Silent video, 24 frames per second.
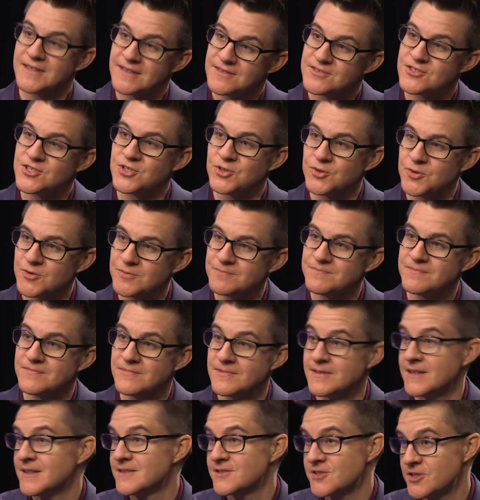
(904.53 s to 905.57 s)
into
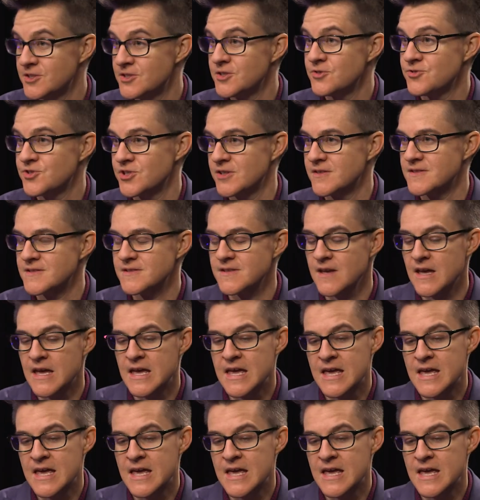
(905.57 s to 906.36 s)
the institutions.